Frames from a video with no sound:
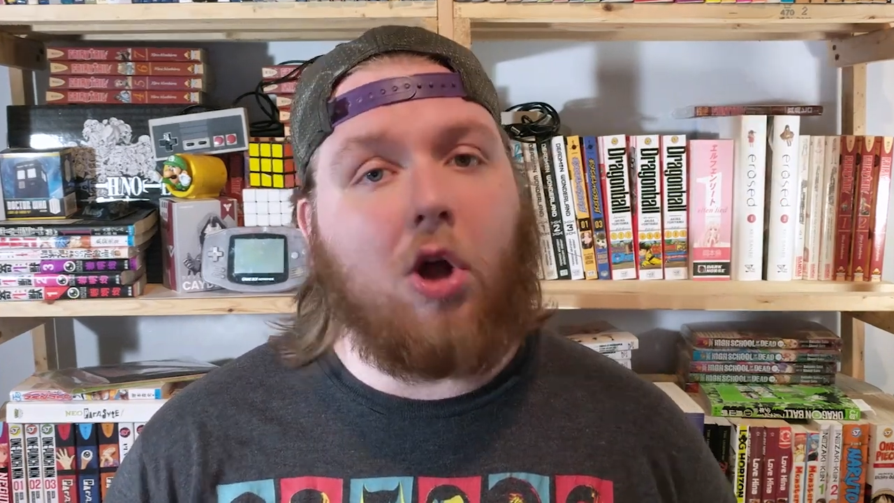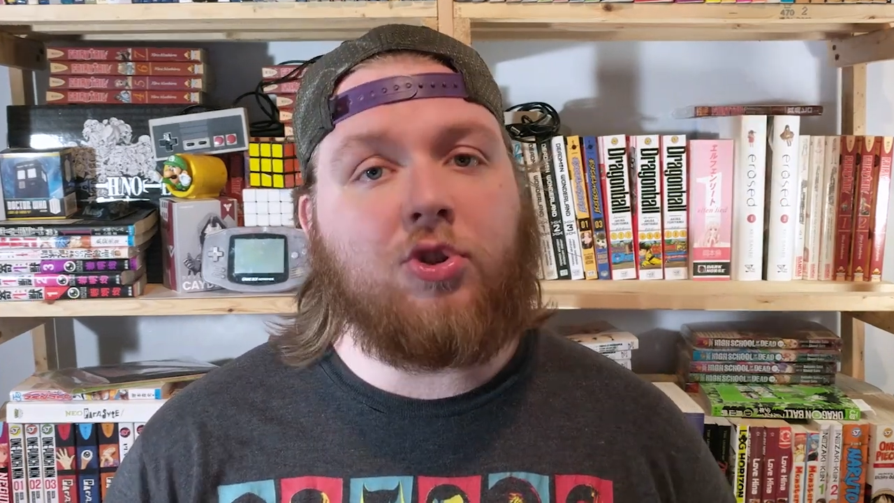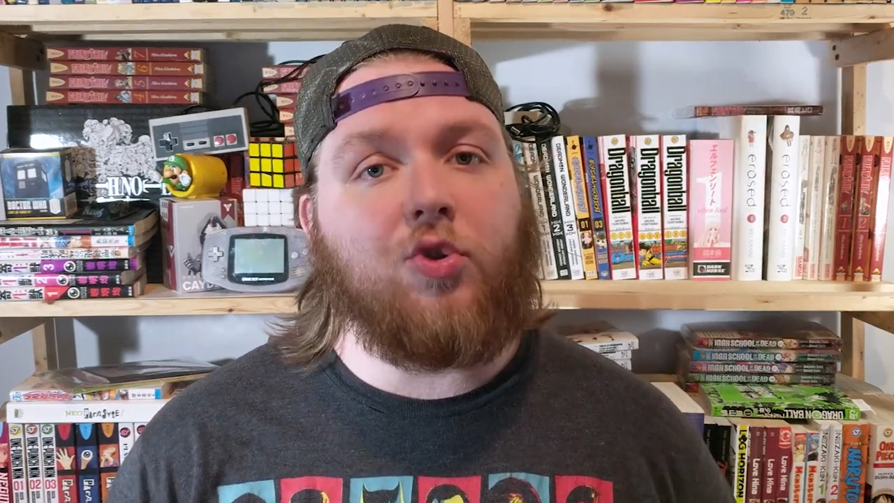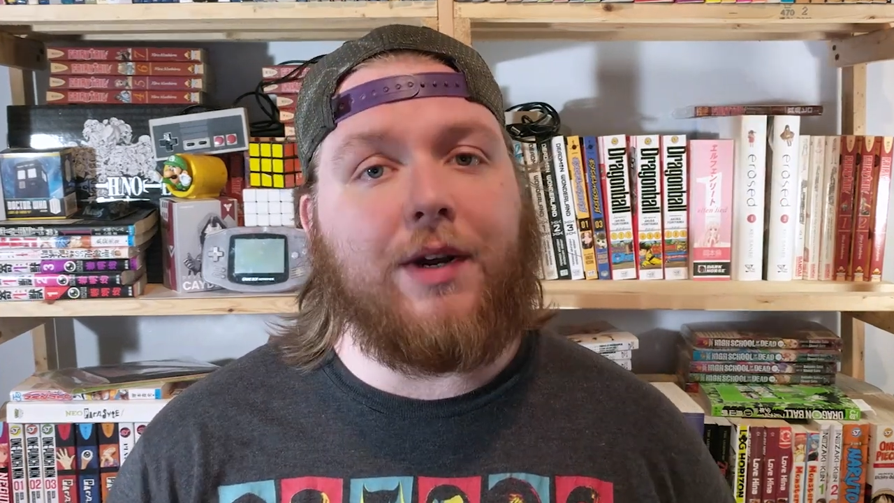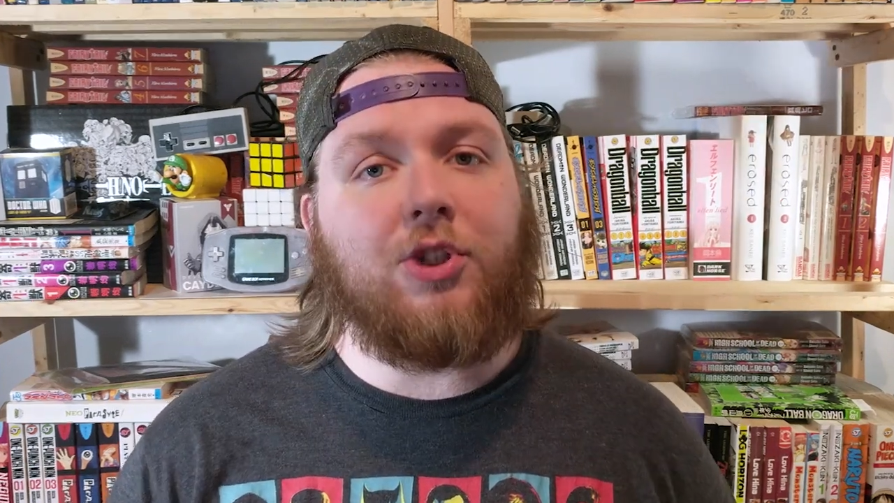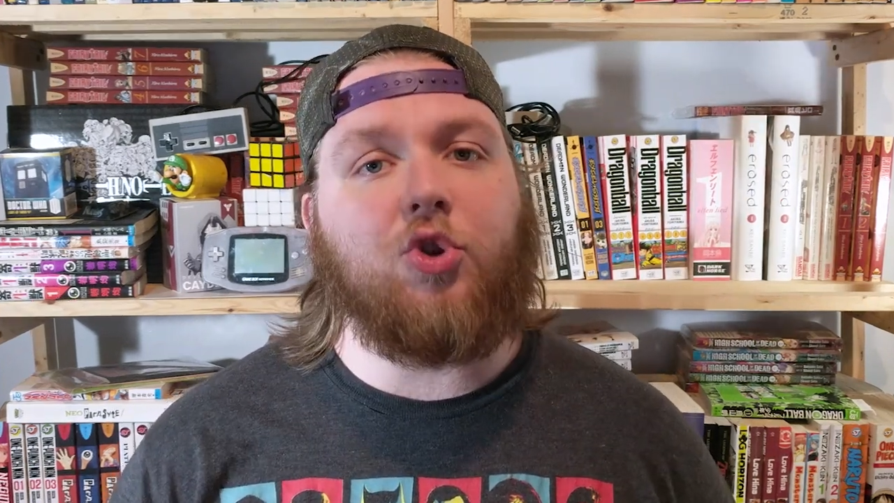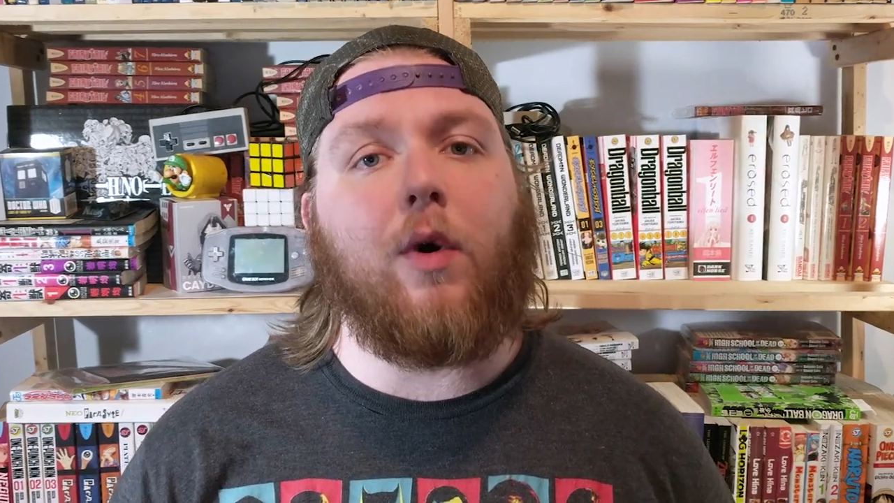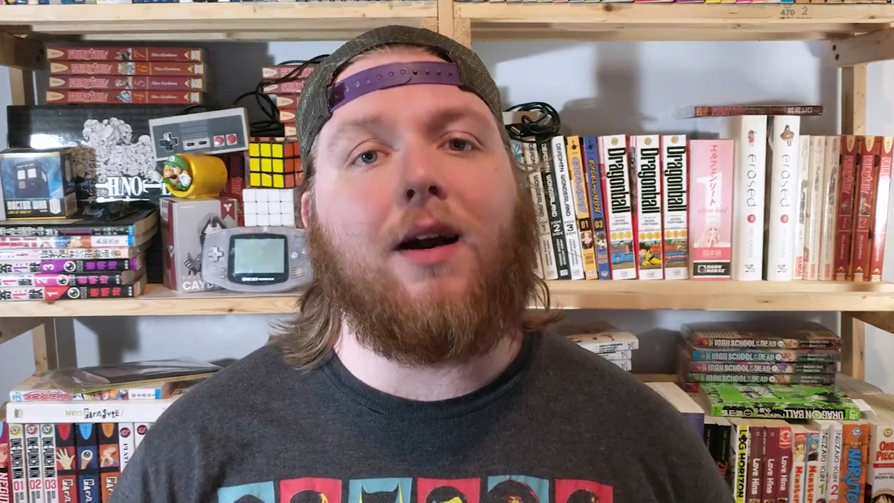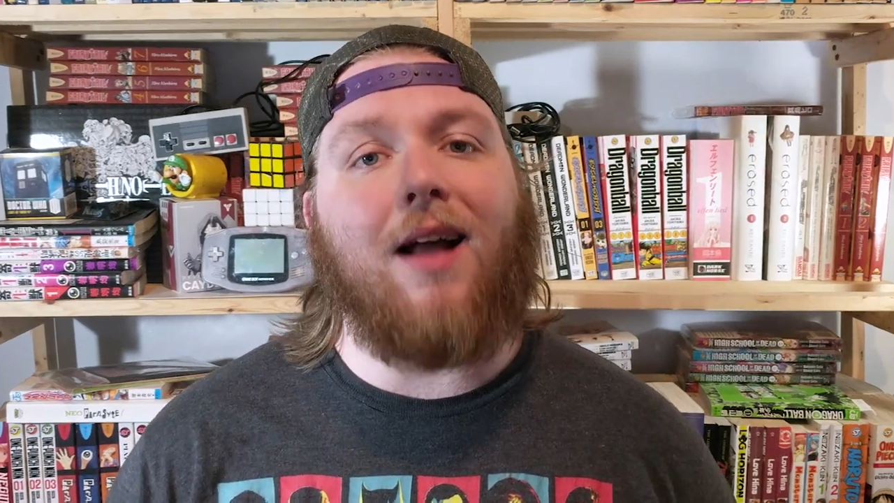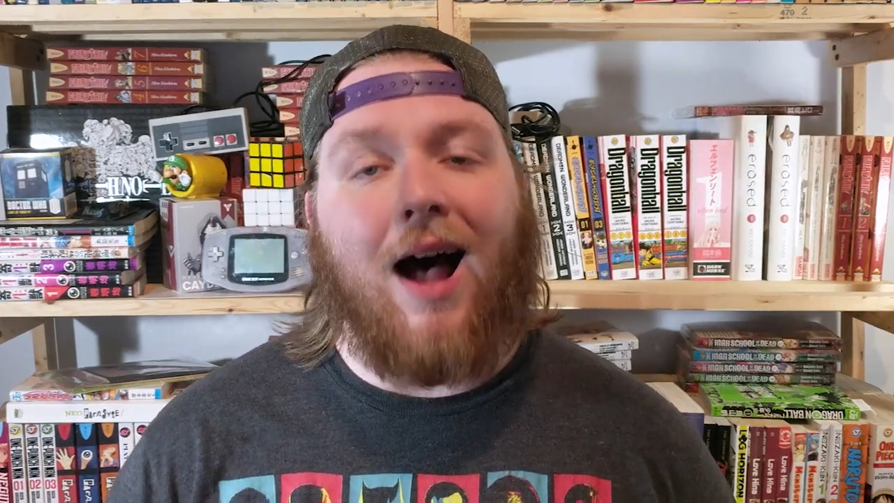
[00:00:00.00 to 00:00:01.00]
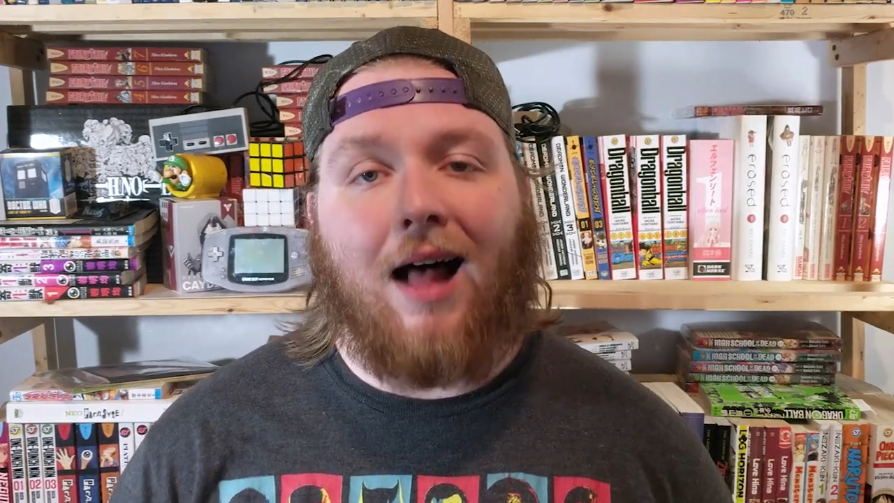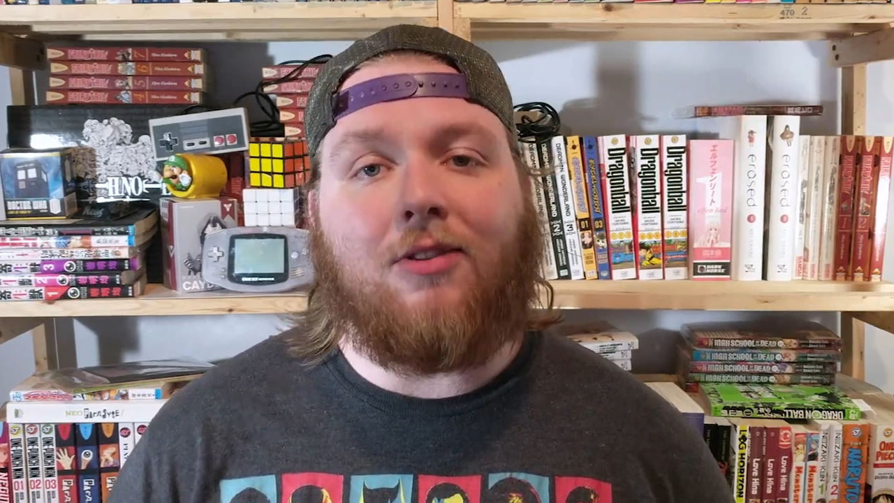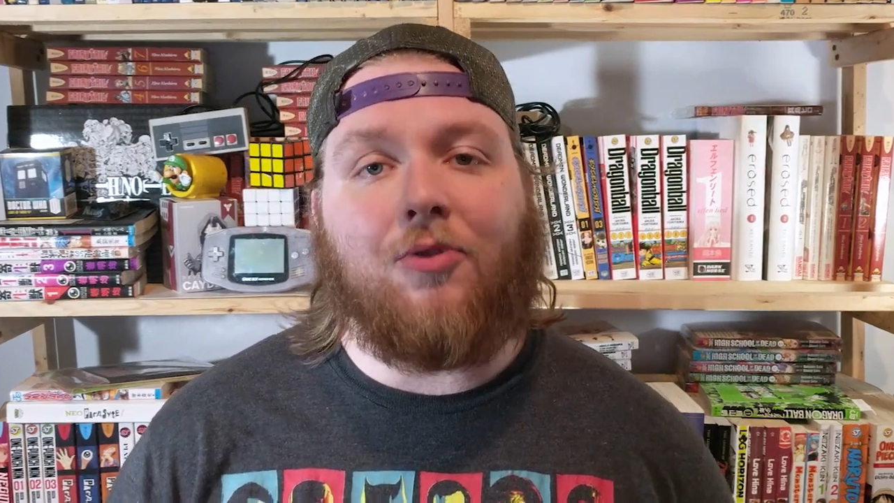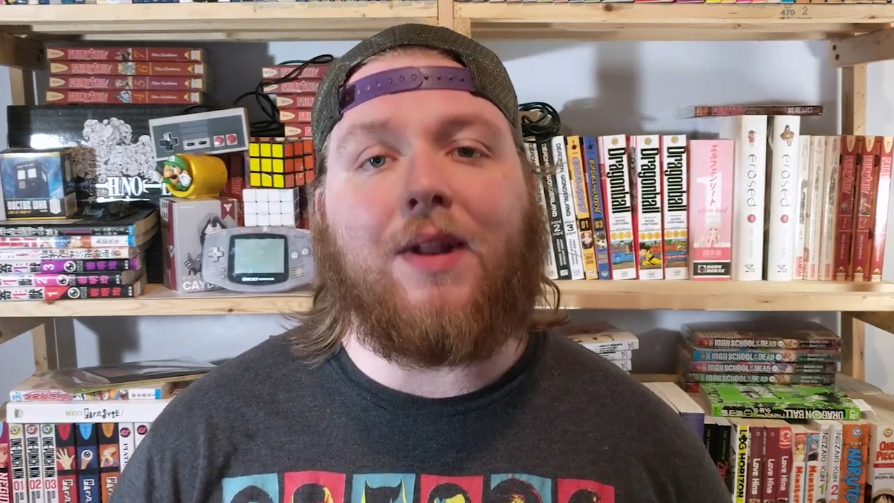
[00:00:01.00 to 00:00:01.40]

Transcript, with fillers: Long story short, Hollow